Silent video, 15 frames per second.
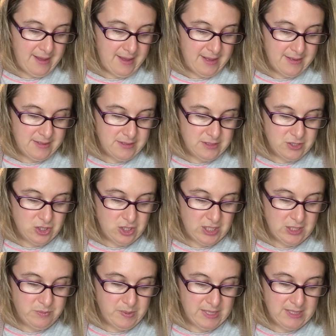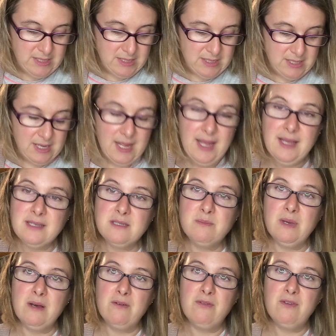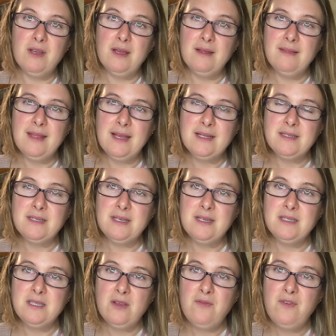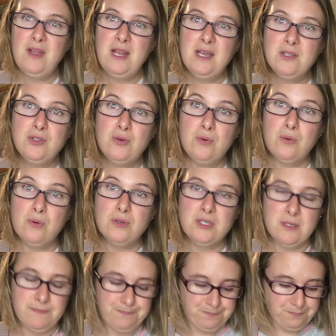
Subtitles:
and she's based in Exmouth, and that is Ophelia Talks